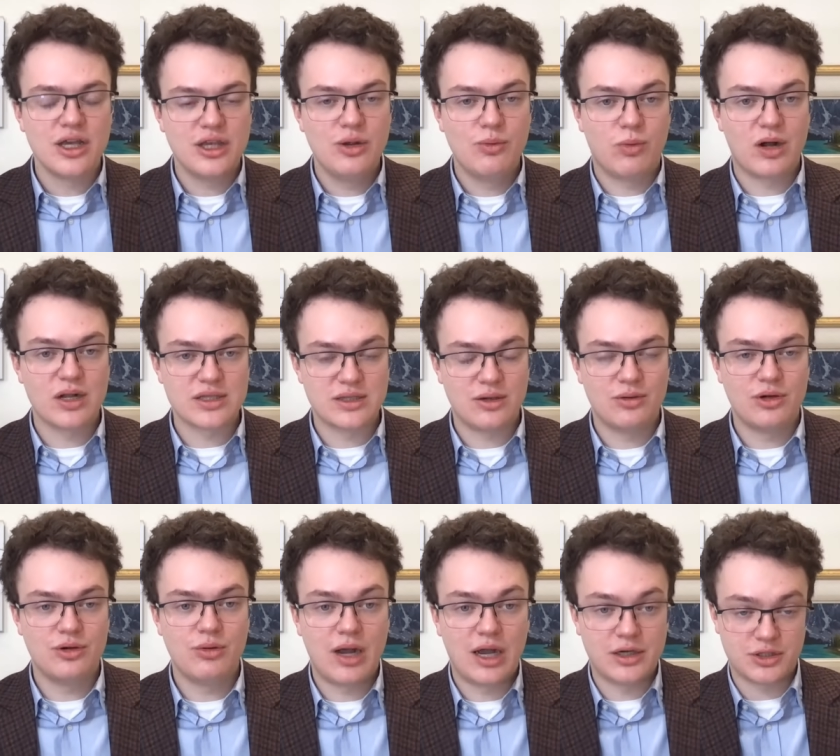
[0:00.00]
You want
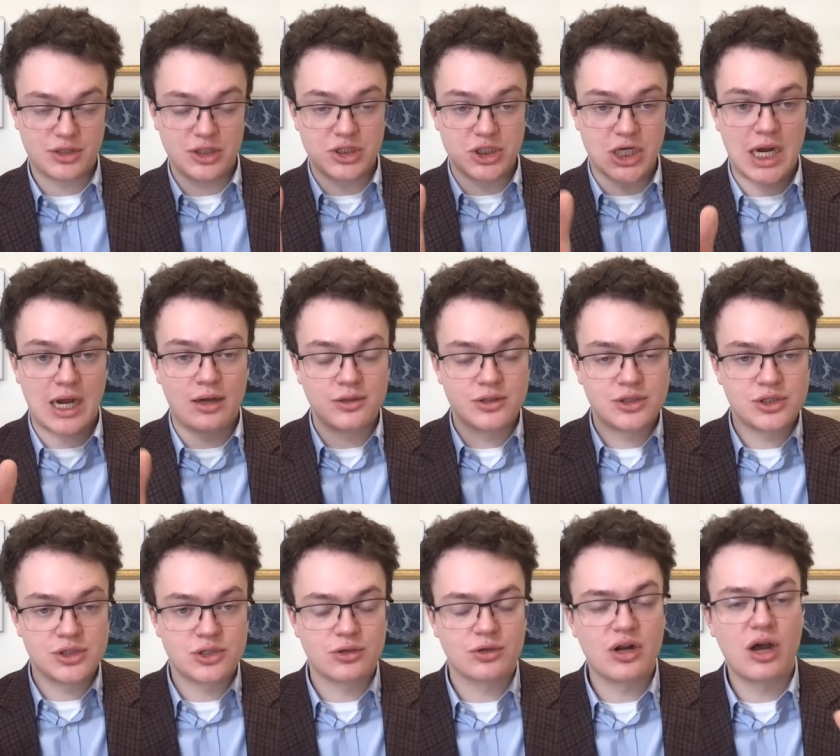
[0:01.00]
someone who actually
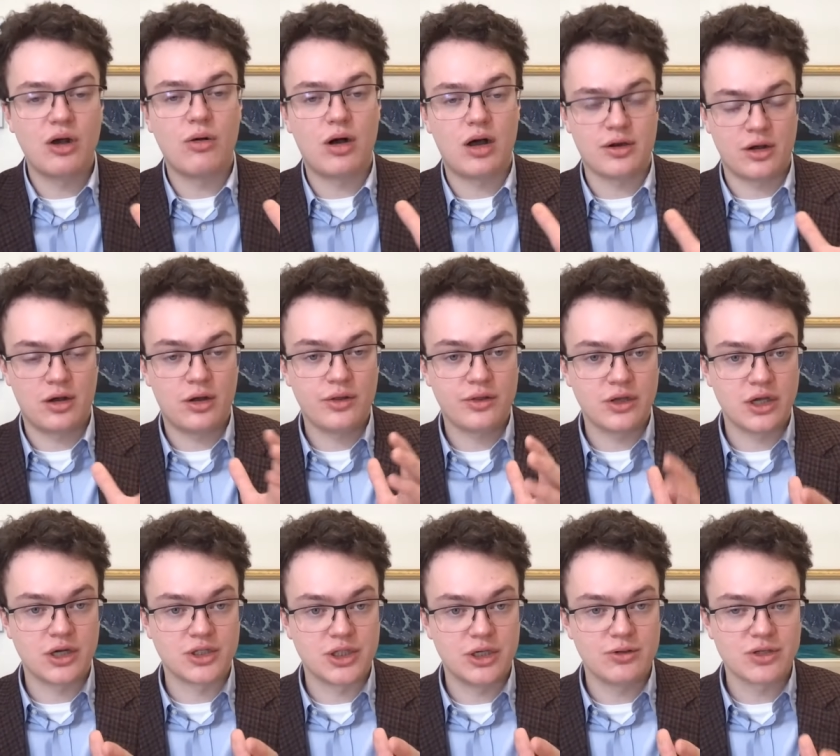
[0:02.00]
challenges Trudeau on all
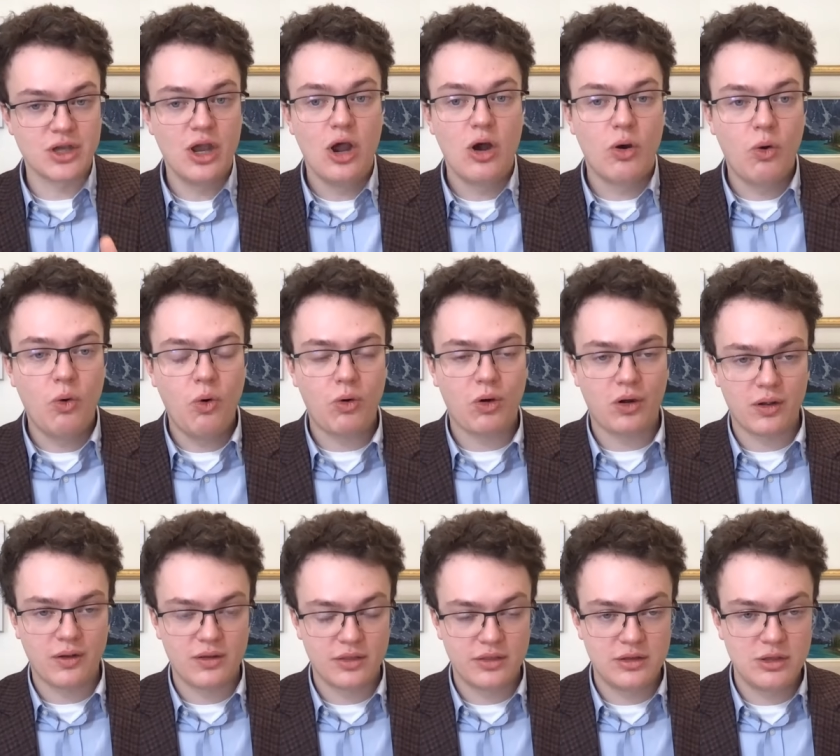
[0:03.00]
the issues,
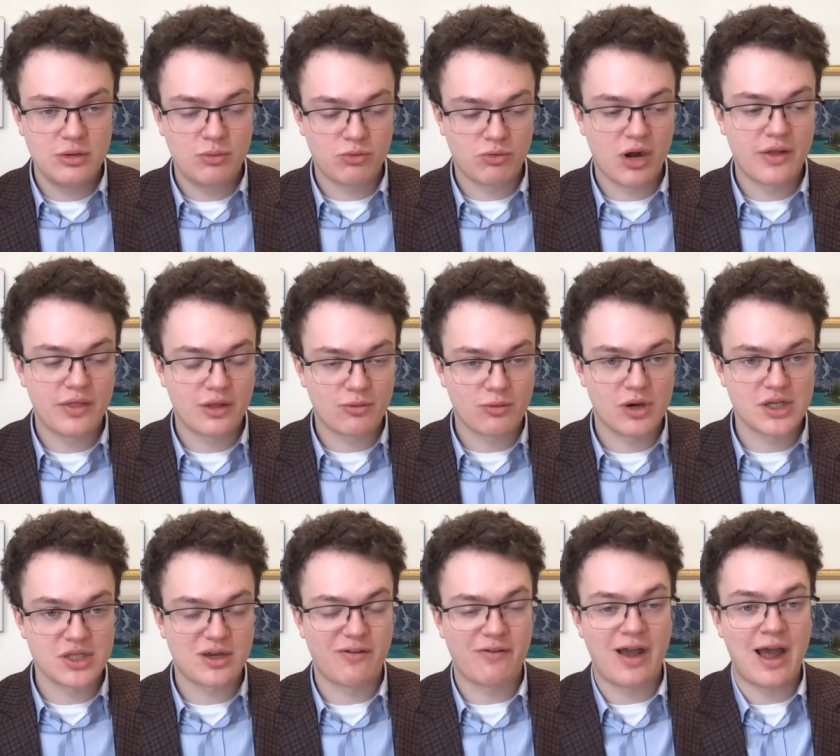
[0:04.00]
or you run the
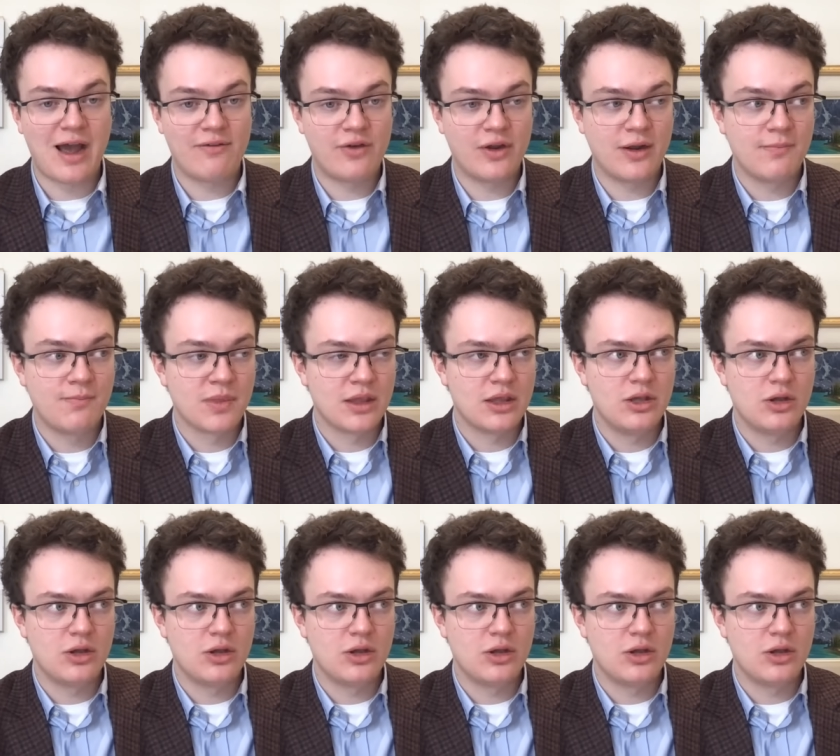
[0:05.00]
risk of having